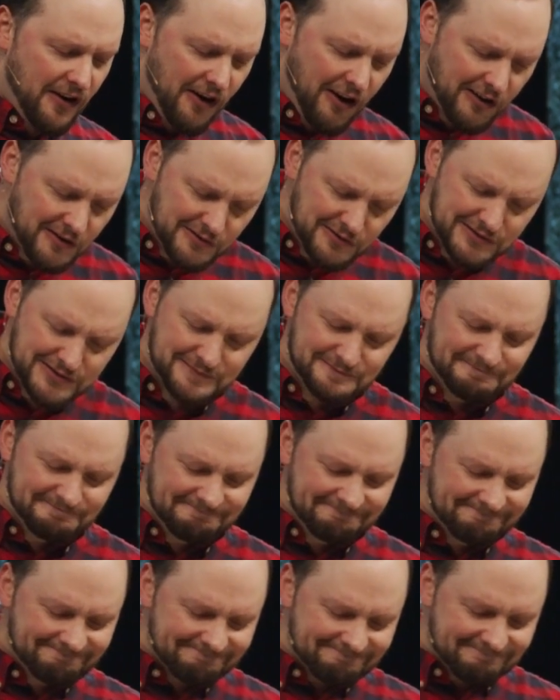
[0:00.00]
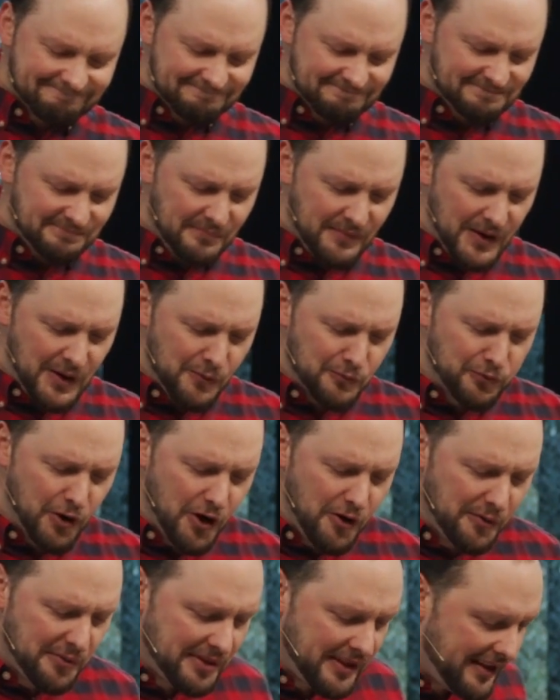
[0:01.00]
Arnold
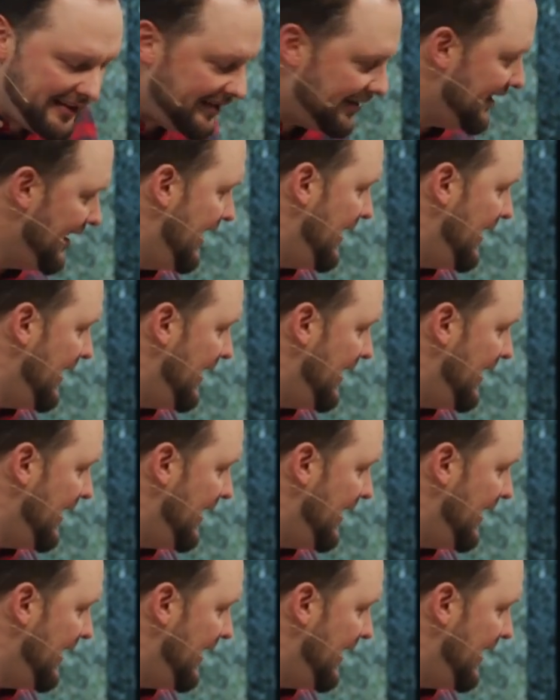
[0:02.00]
wrote that,